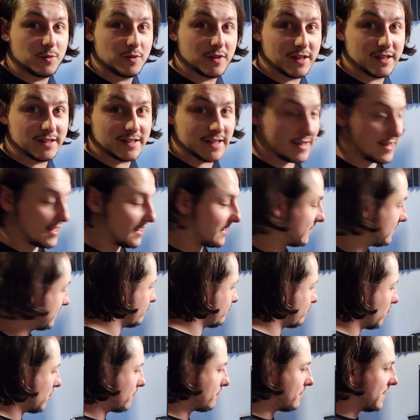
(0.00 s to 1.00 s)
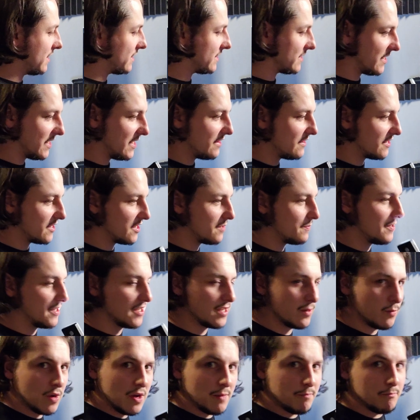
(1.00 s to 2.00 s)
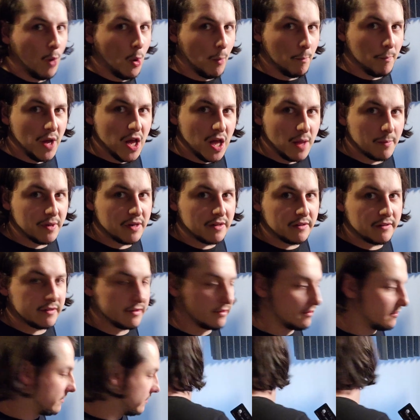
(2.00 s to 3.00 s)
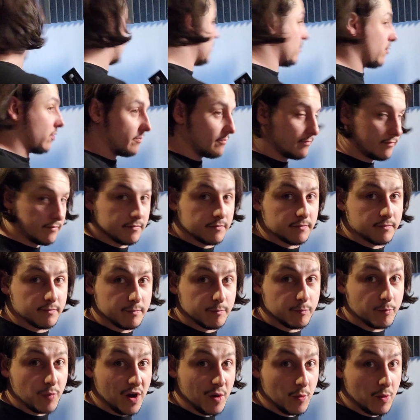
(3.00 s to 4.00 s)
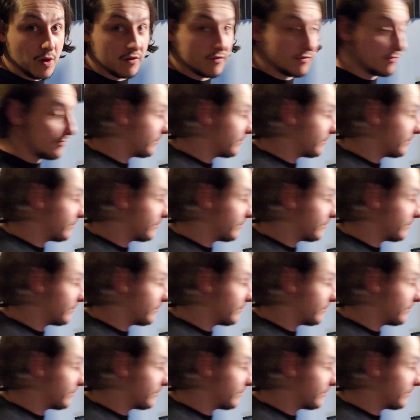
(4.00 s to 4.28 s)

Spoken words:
things like that. Problem is, I need this to be somewhere more permanent. You know what? Brainwave.